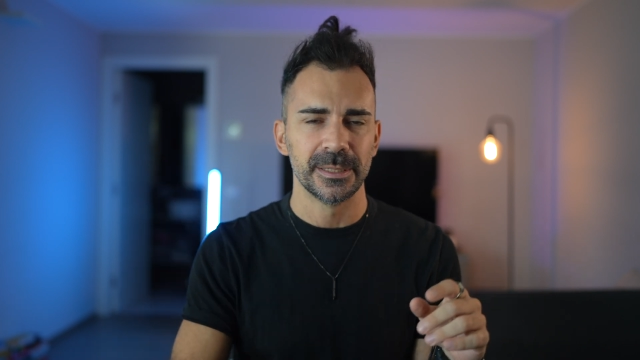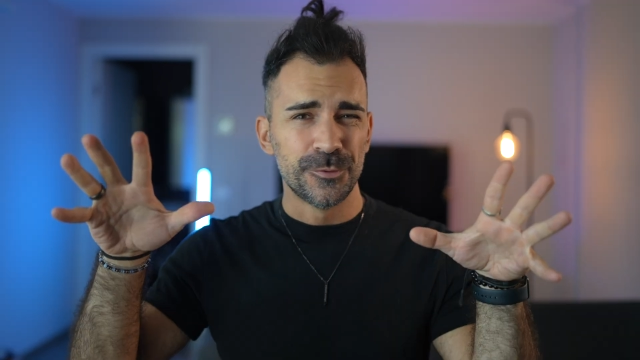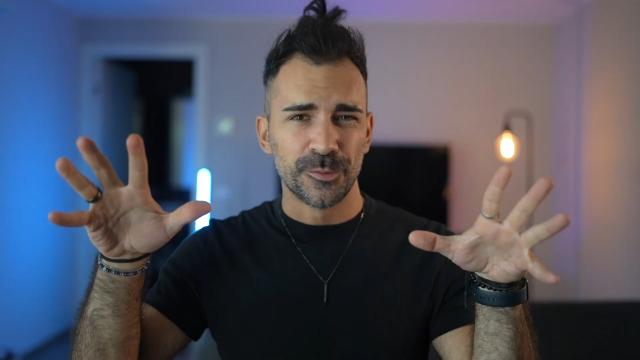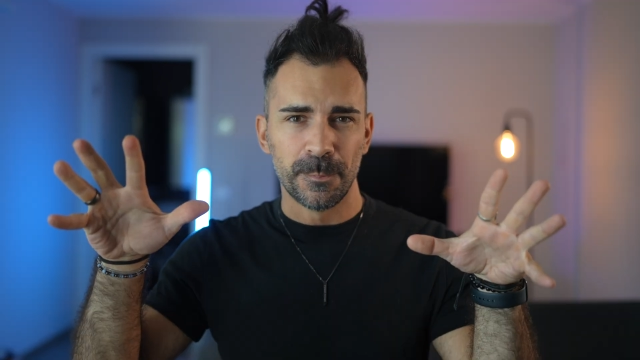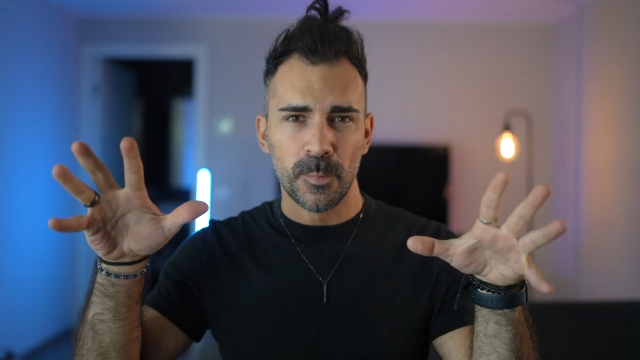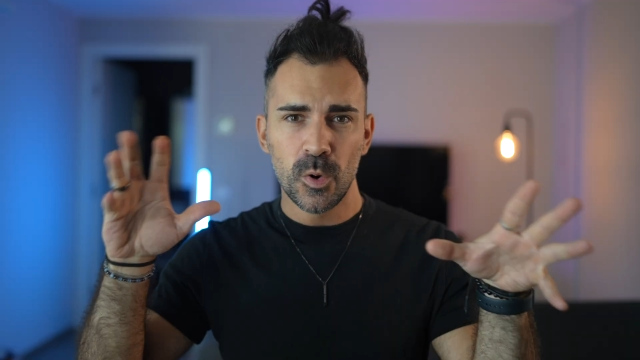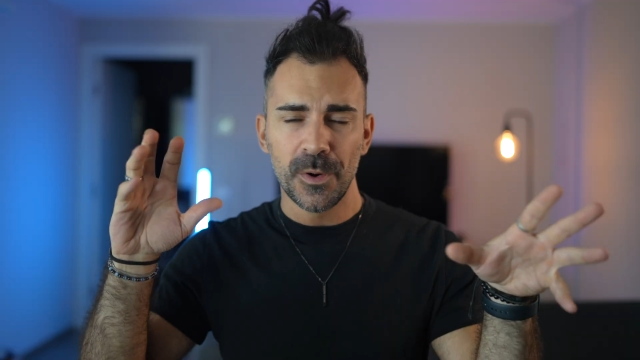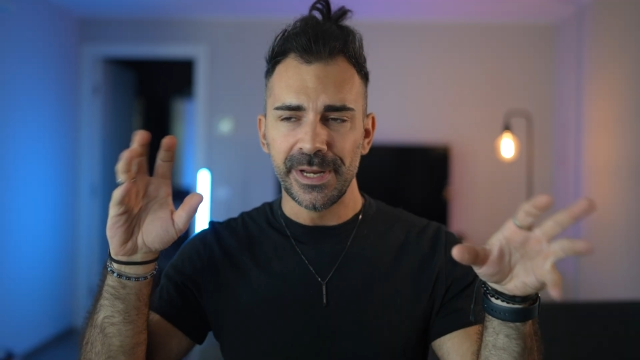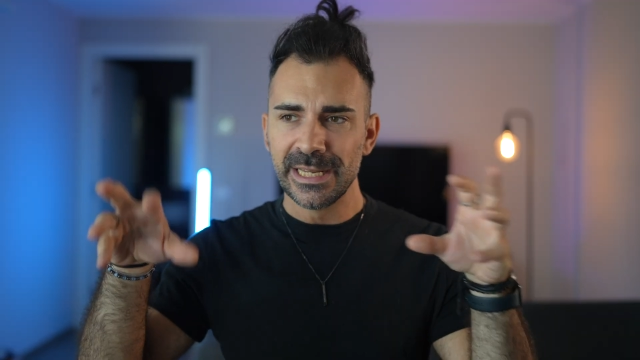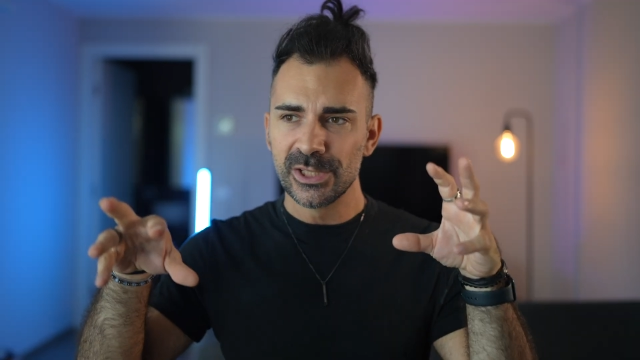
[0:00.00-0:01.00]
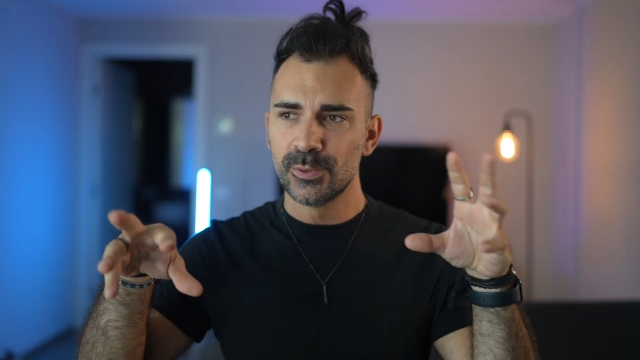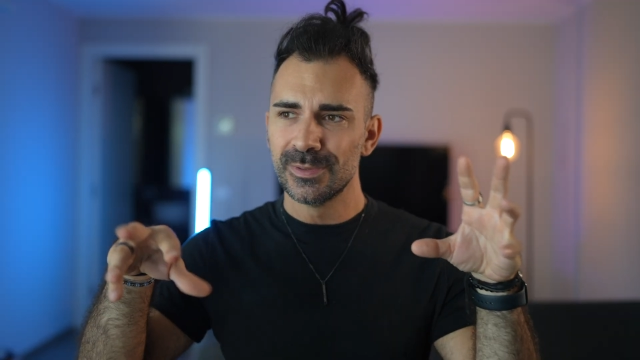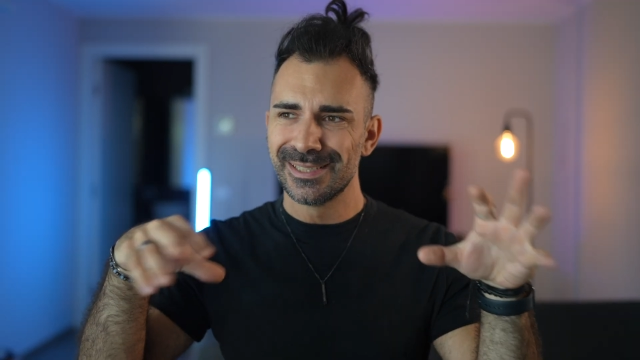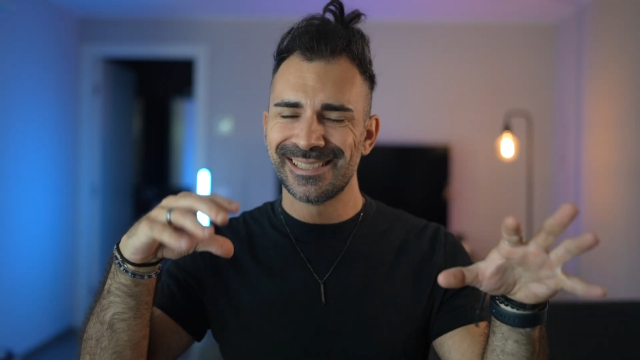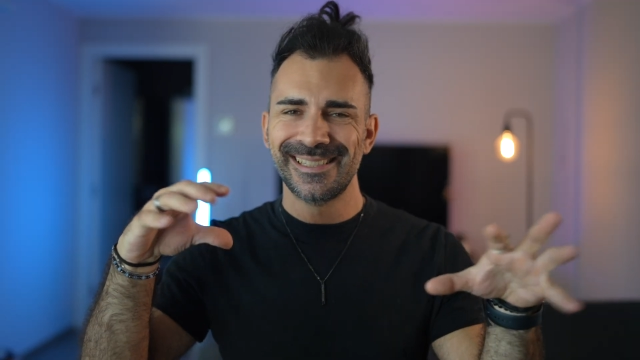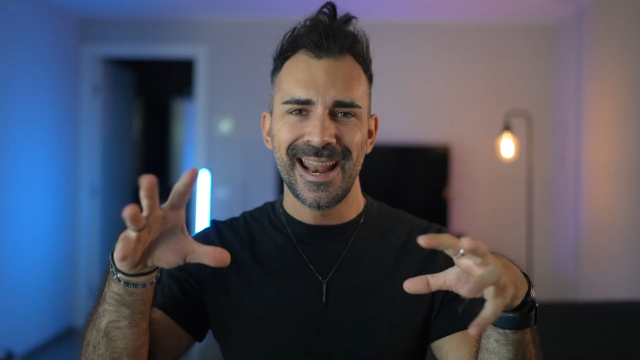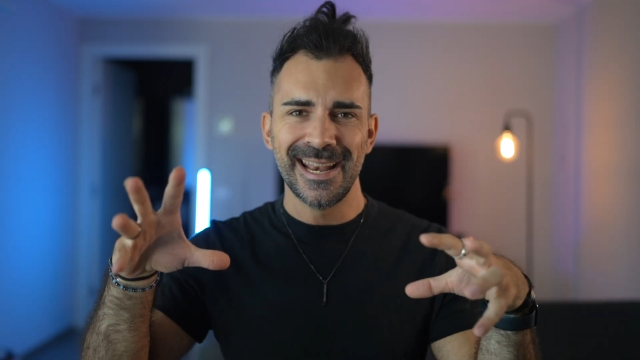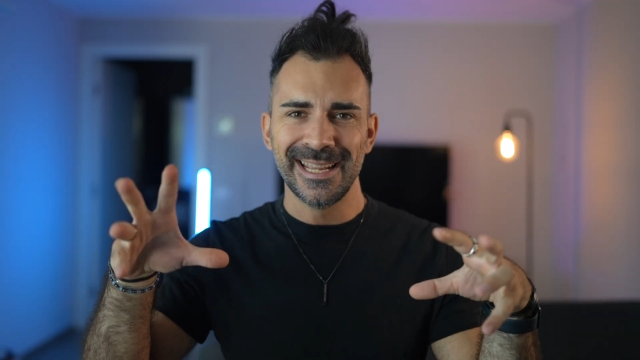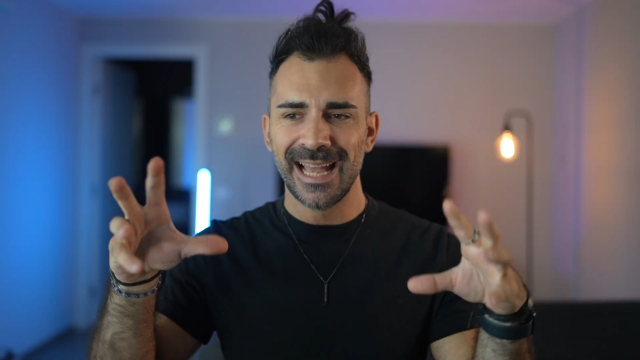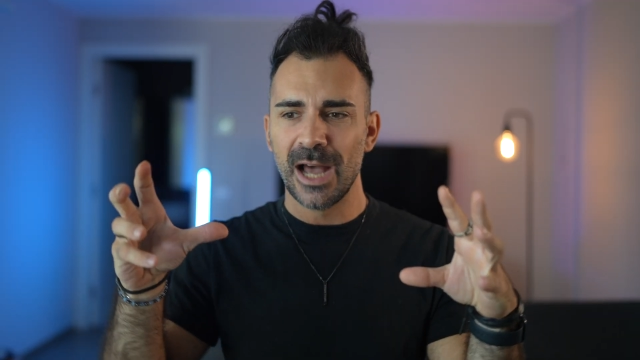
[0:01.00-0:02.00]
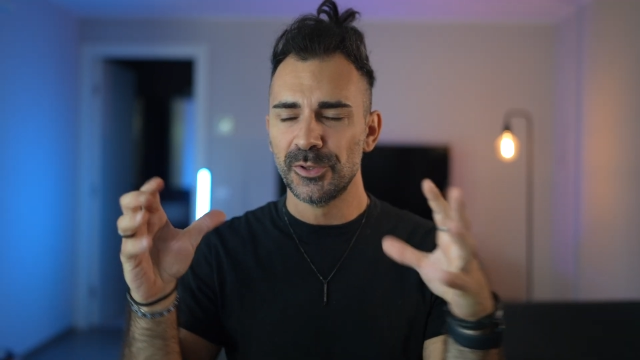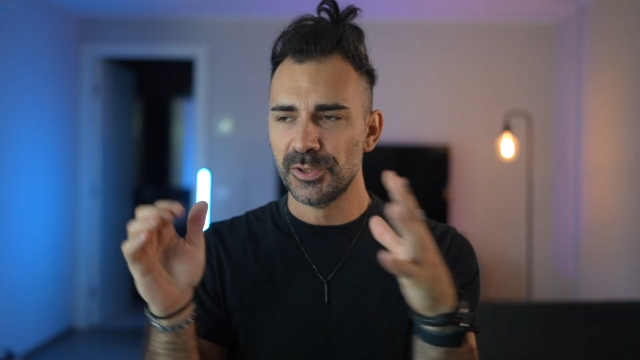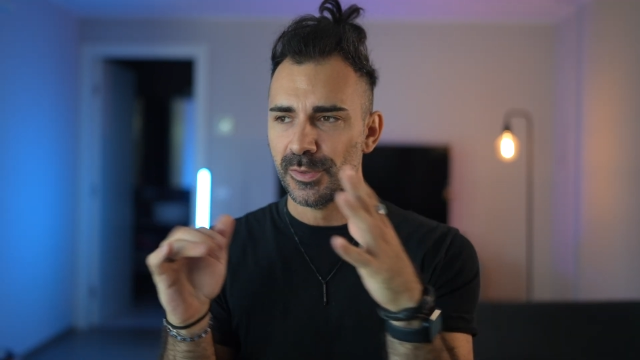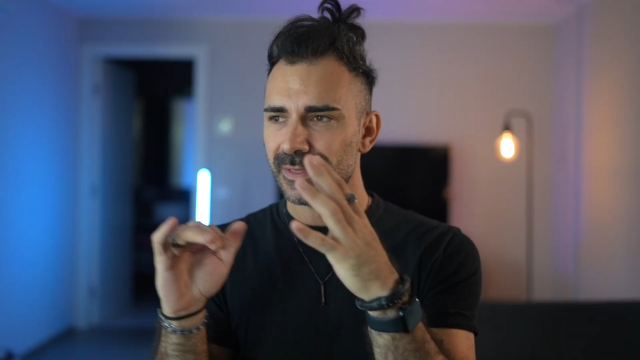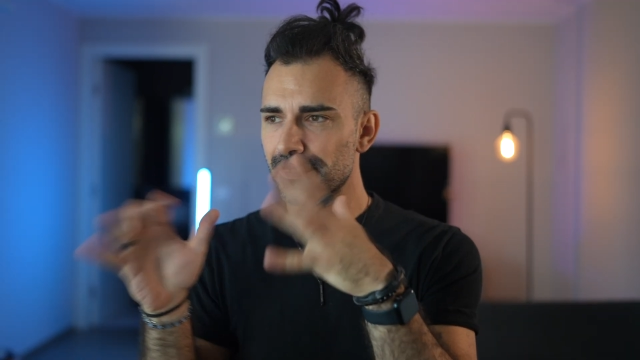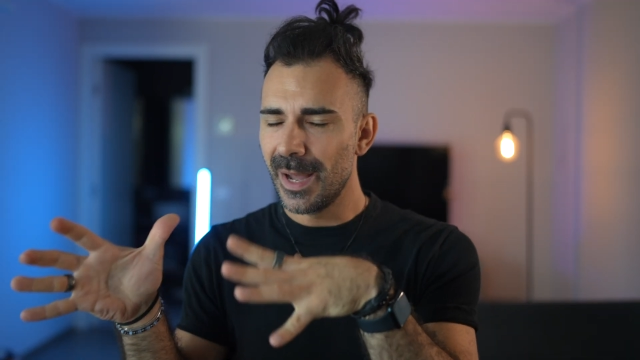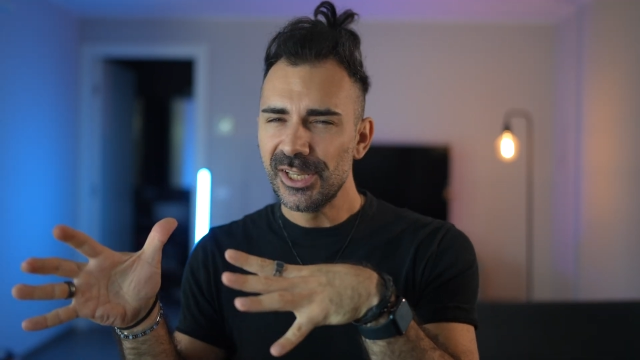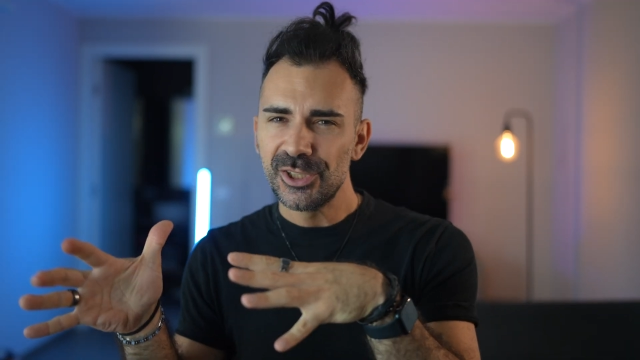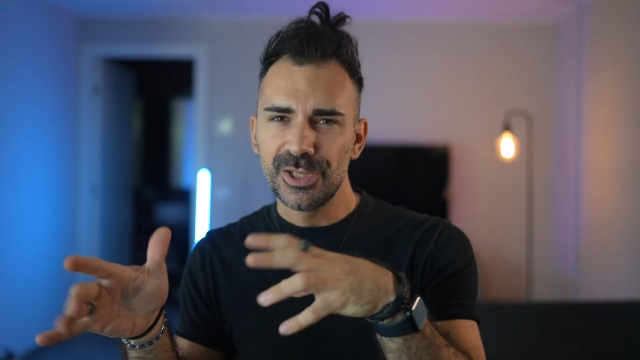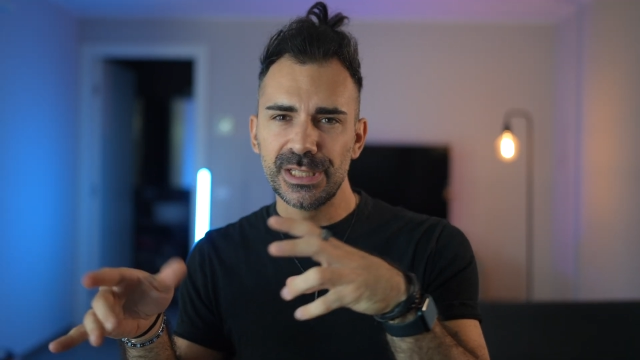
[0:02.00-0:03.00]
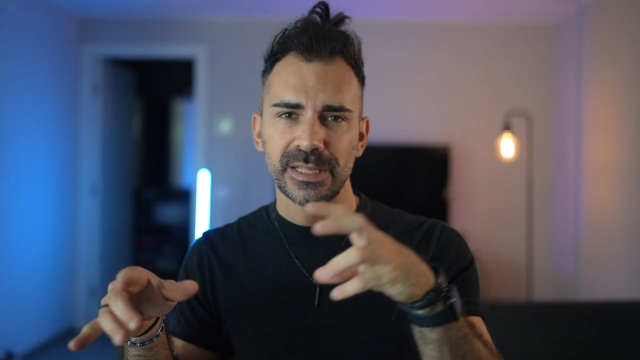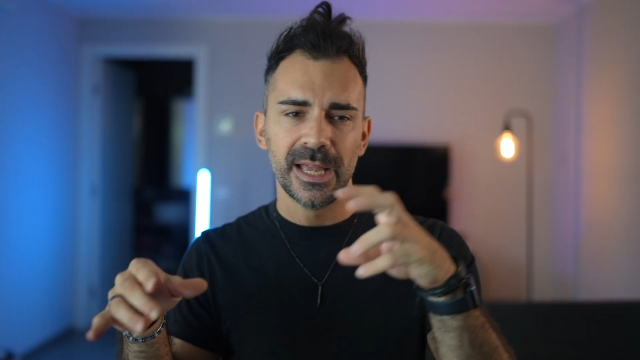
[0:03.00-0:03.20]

If you're more into understanding how to use the budget